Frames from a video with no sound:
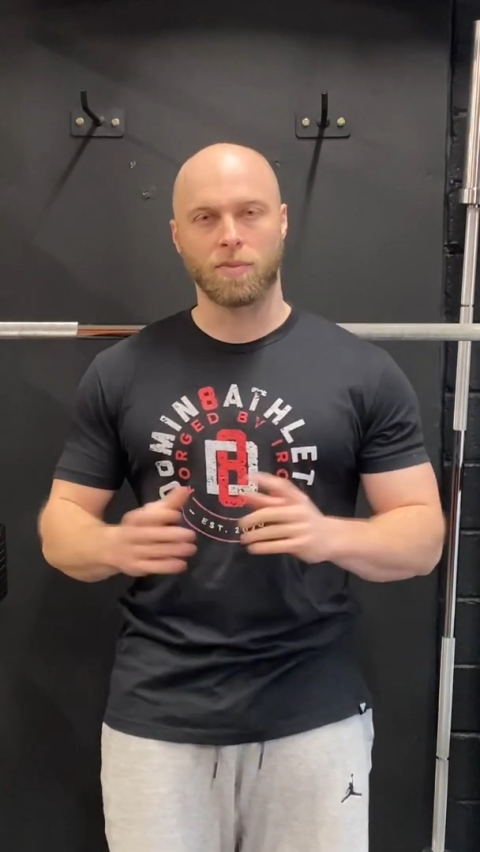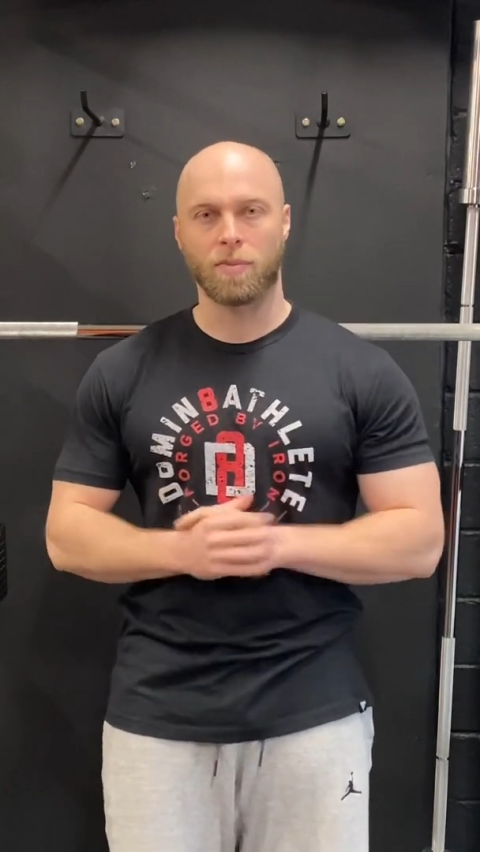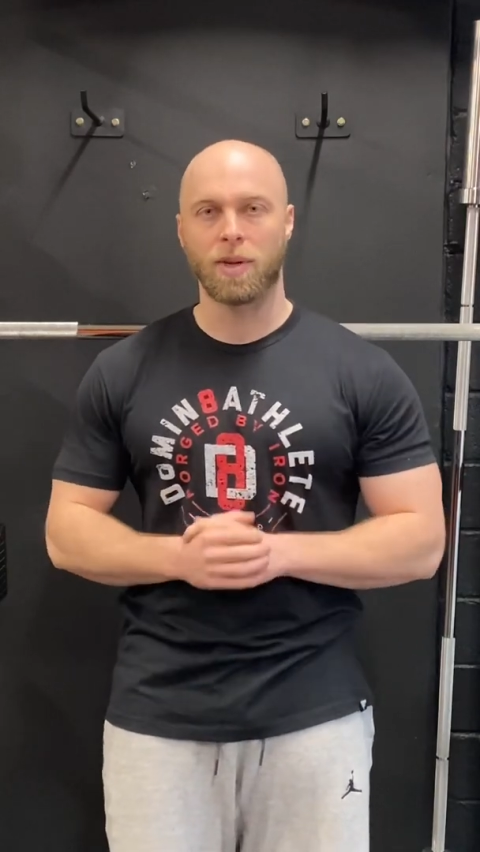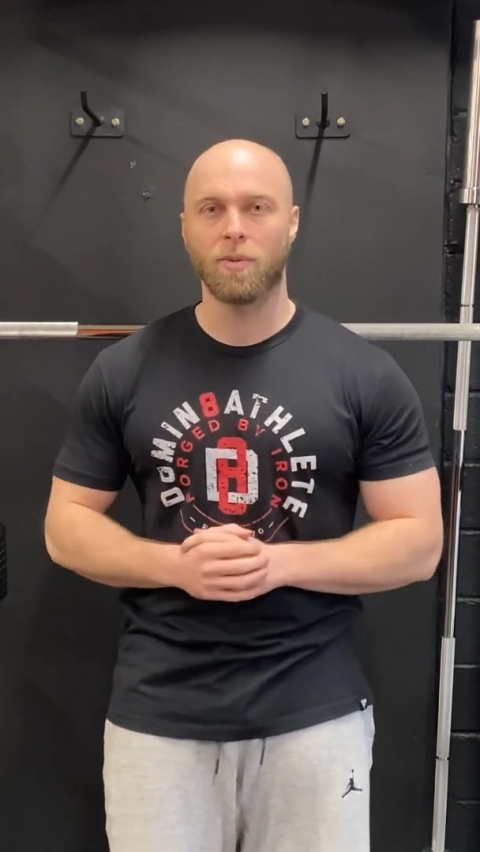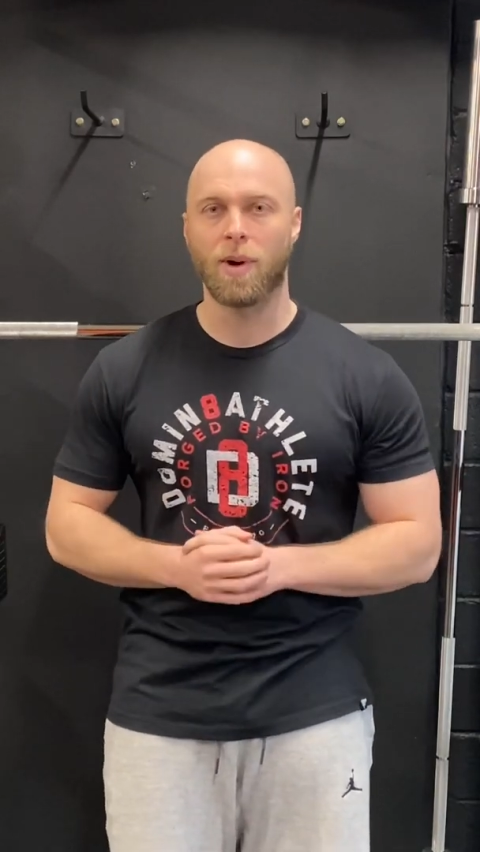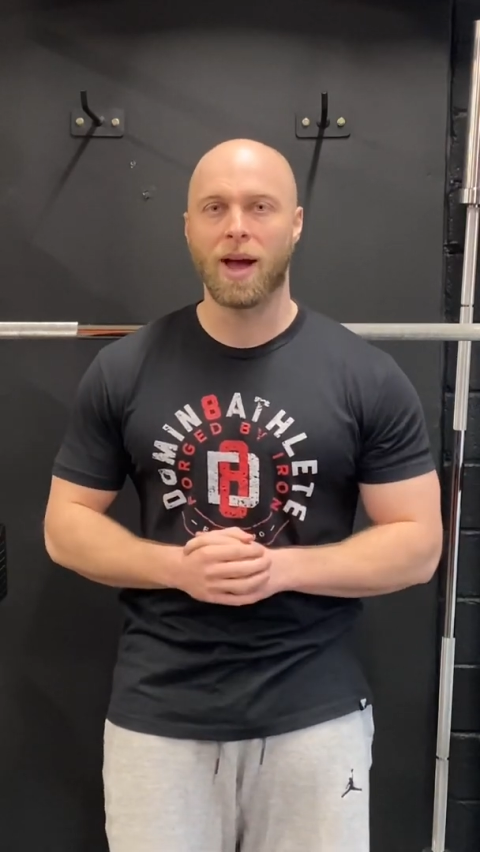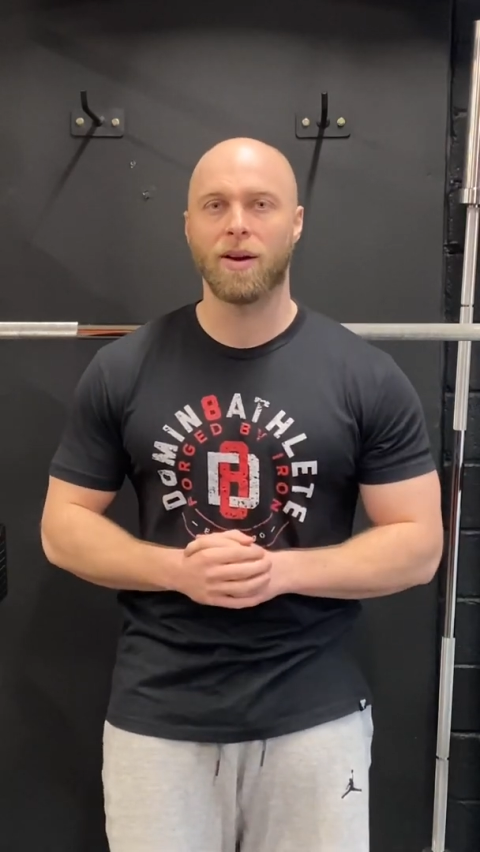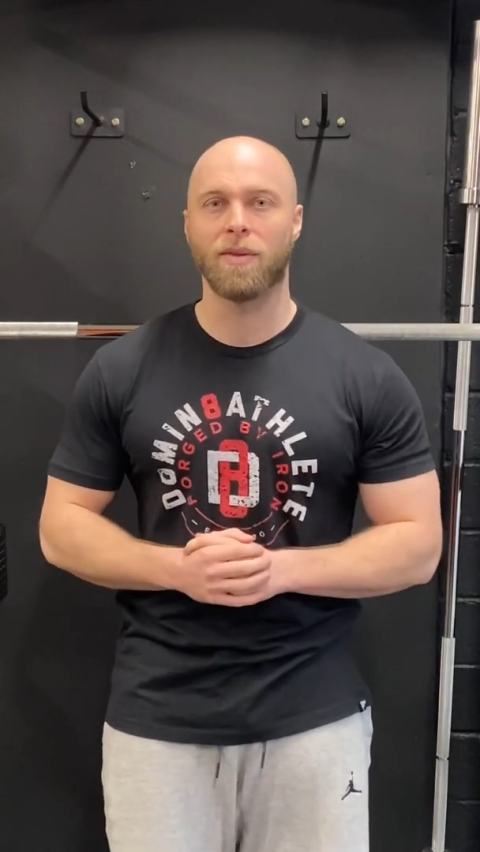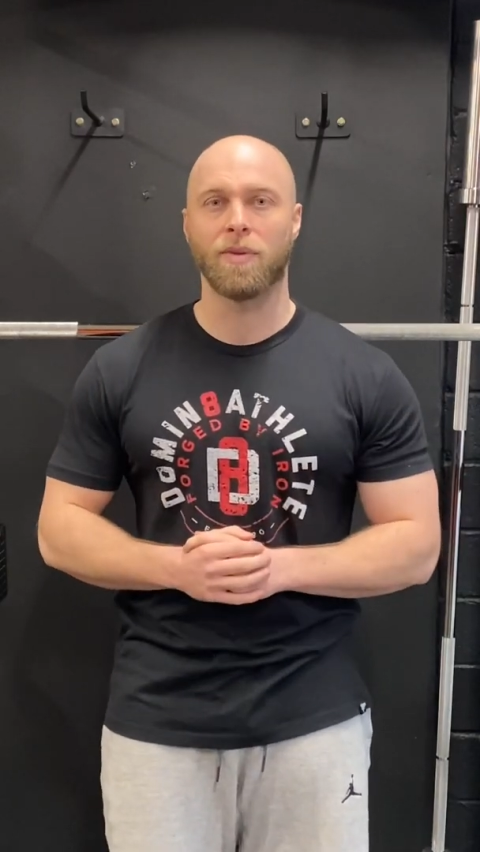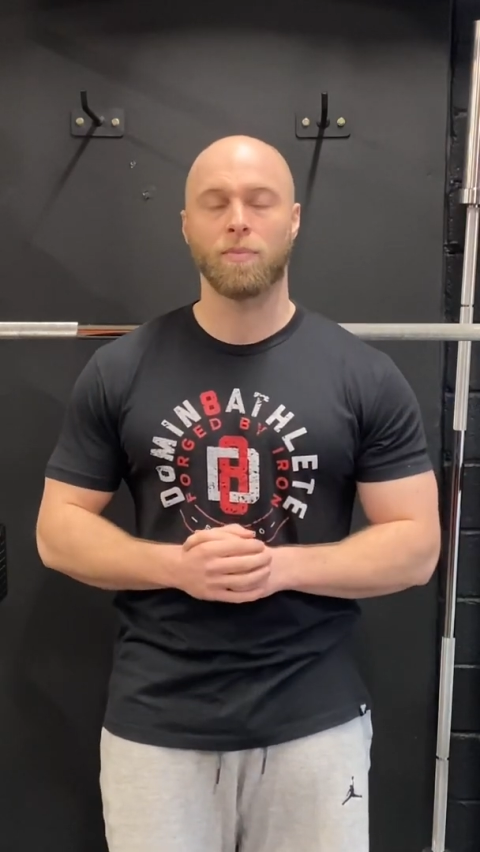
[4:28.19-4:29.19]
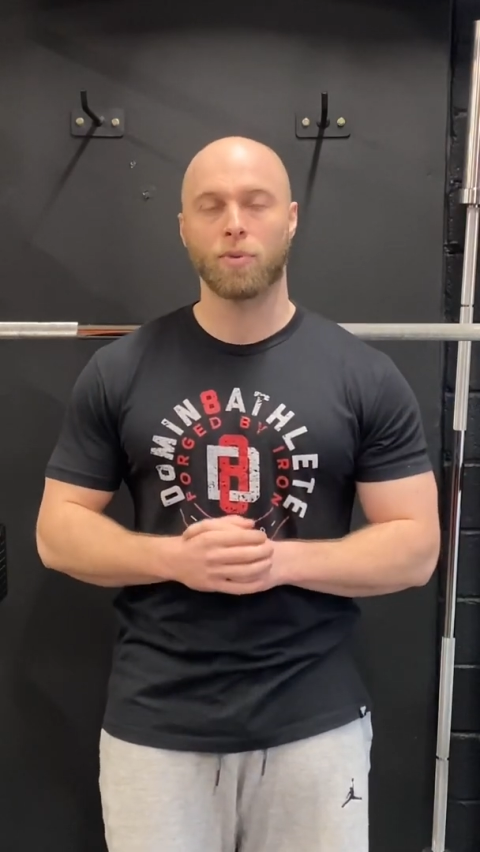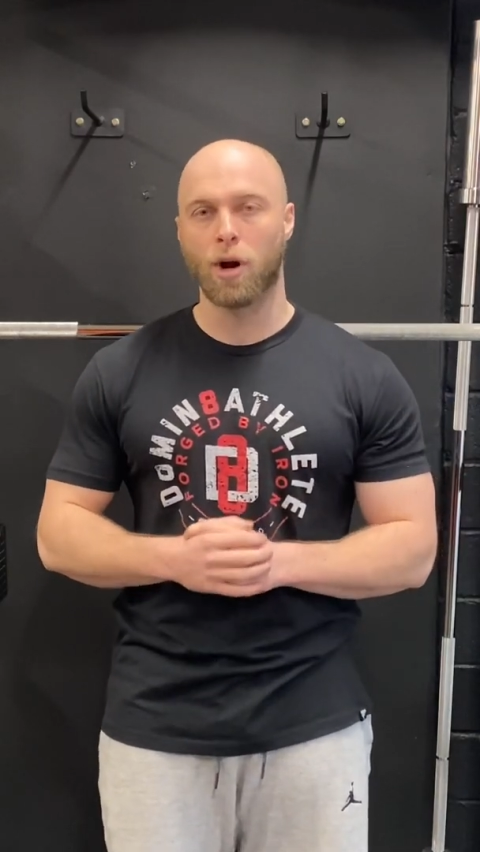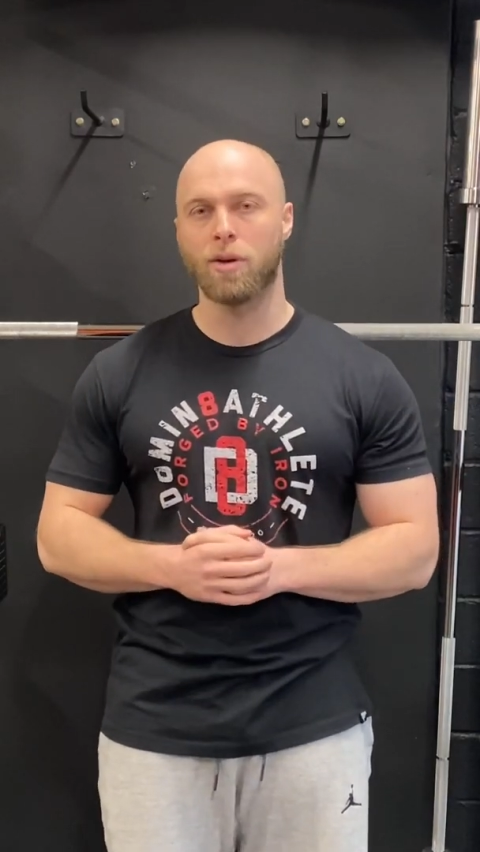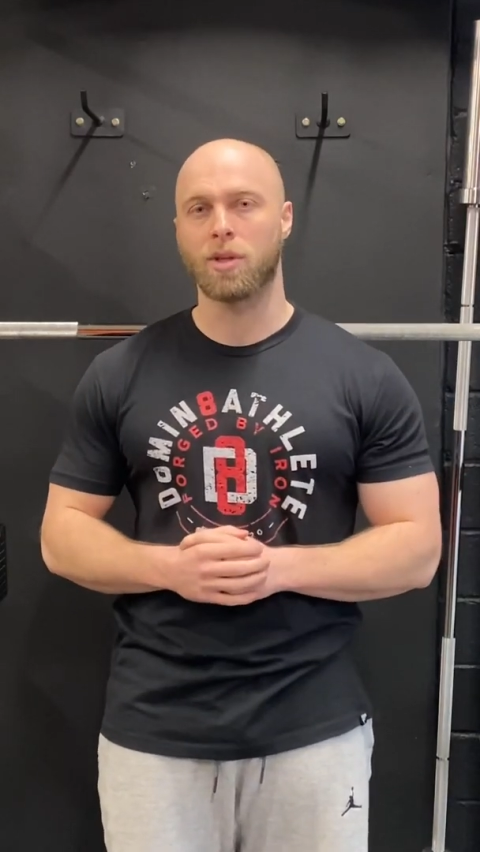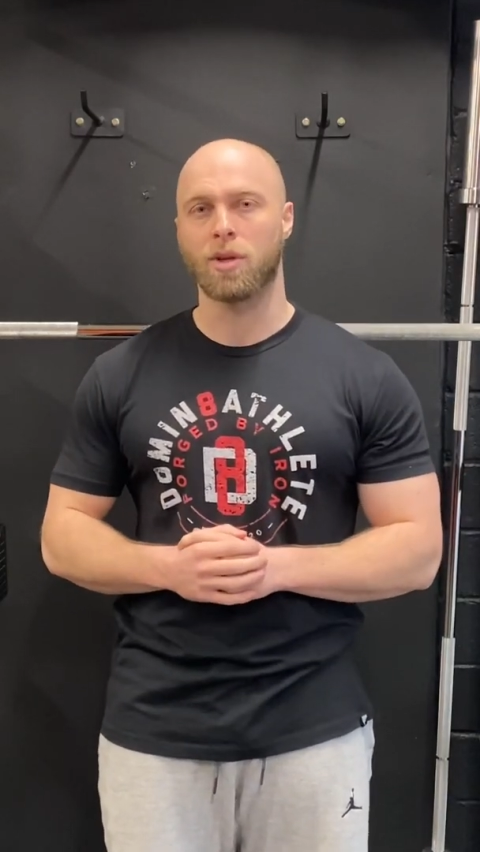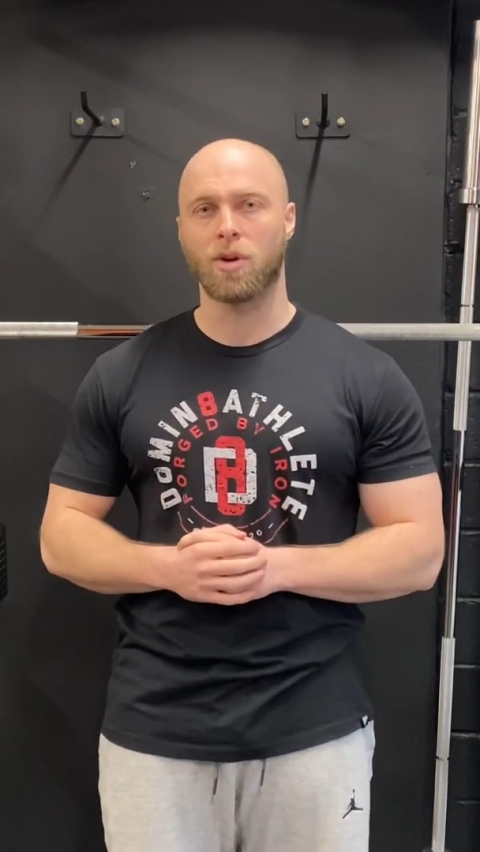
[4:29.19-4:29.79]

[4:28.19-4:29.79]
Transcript: be aware of the pros and